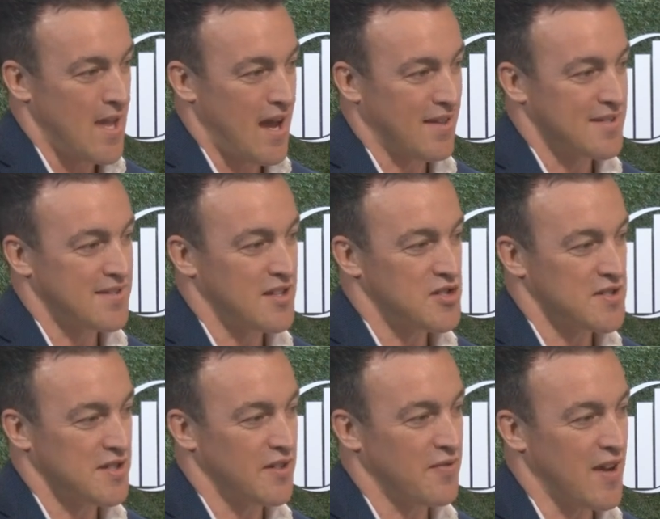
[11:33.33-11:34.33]
Uh, the
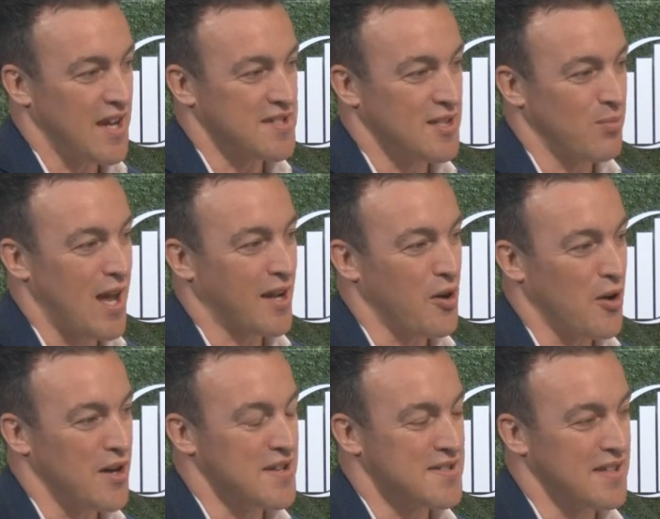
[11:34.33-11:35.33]
stitches in the face and the black
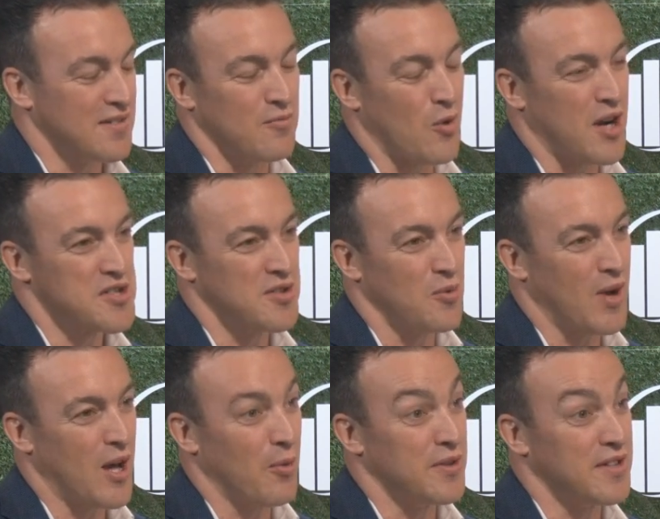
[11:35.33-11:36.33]
eyes didn't wash too
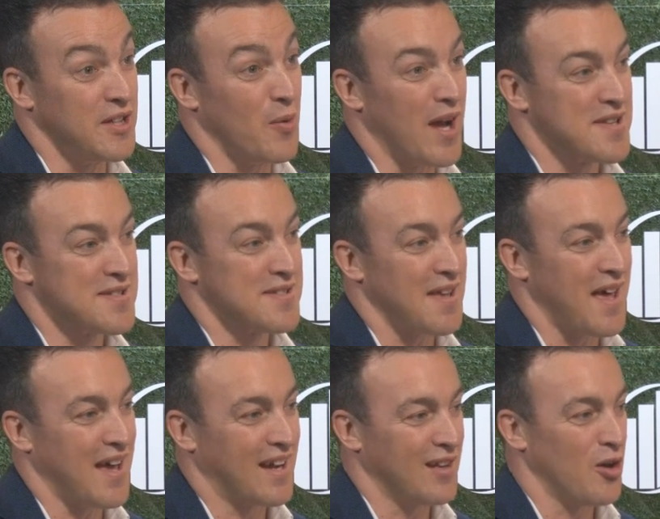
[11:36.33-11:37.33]
well with the US
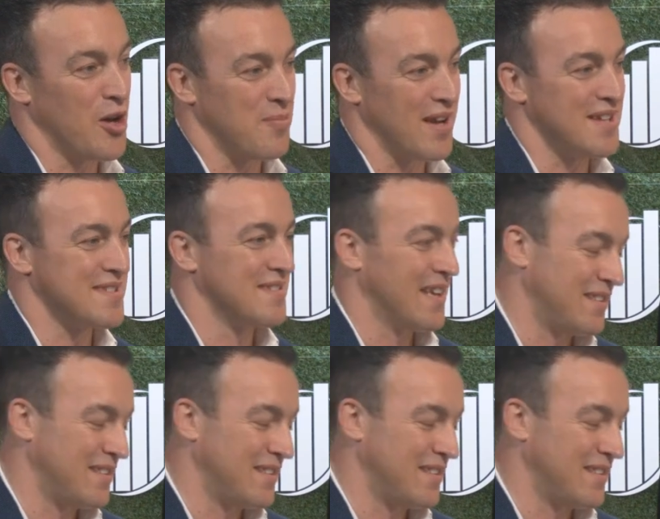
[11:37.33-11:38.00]
uh, client base.